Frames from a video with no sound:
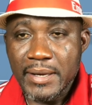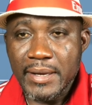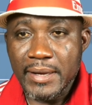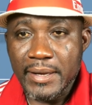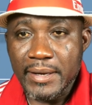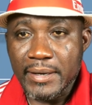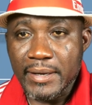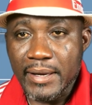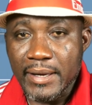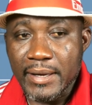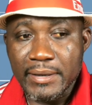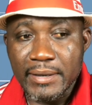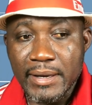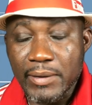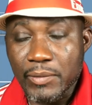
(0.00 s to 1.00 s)
and
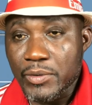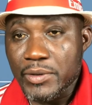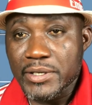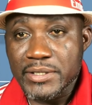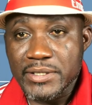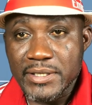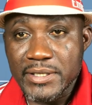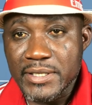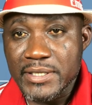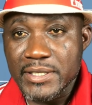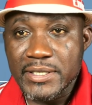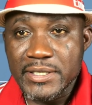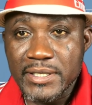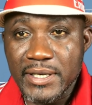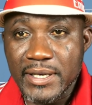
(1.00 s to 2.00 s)
that way it's a
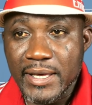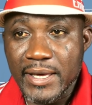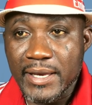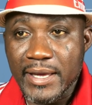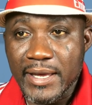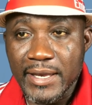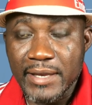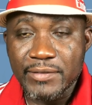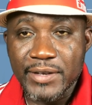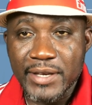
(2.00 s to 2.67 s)
decision that I leave